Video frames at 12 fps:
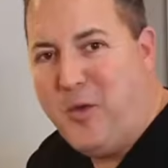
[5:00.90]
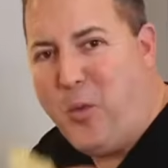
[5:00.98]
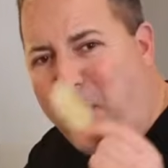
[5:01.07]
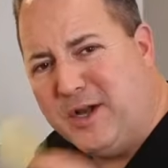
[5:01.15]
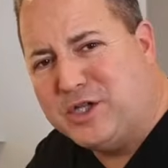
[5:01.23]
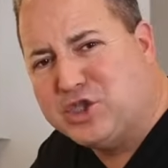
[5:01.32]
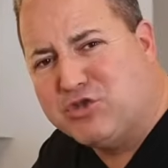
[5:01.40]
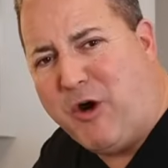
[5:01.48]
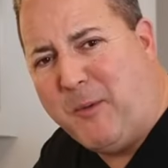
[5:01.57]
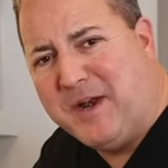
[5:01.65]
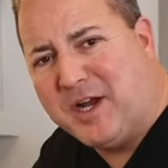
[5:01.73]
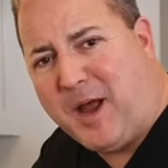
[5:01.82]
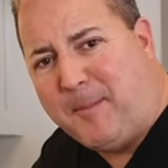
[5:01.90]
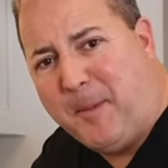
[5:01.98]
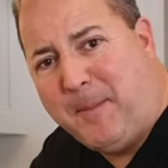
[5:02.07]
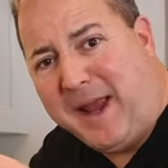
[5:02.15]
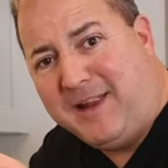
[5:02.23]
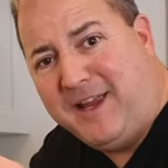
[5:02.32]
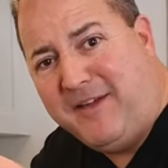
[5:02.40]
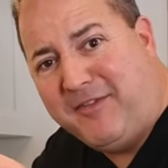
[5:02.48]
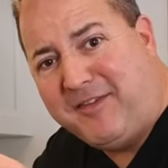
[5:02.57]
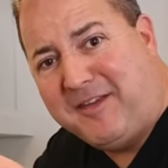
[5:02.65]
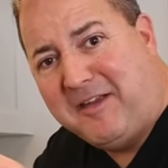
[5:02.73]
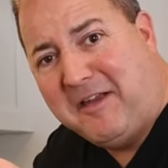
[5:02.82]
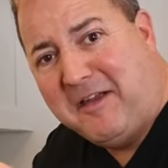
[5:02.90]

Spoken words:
We're gonna throw in a couple bay leaves